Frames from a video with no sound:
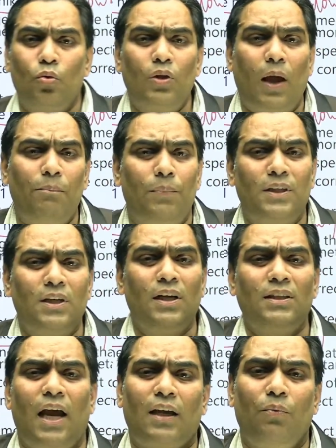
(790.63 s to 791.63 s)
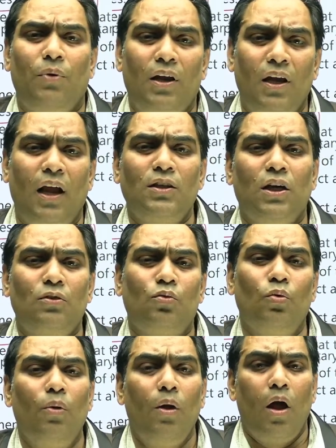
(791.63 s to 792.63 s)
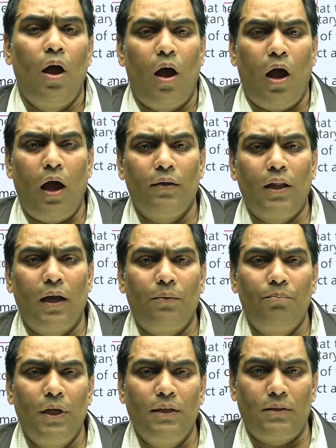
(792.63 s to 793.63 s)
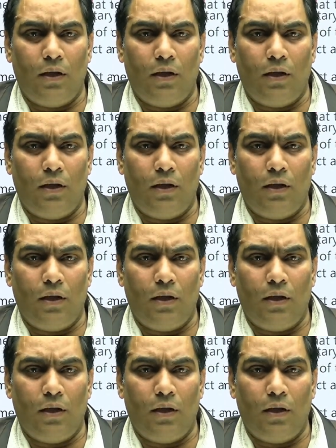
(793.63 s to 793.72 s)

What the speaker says: the business activity, and just to that means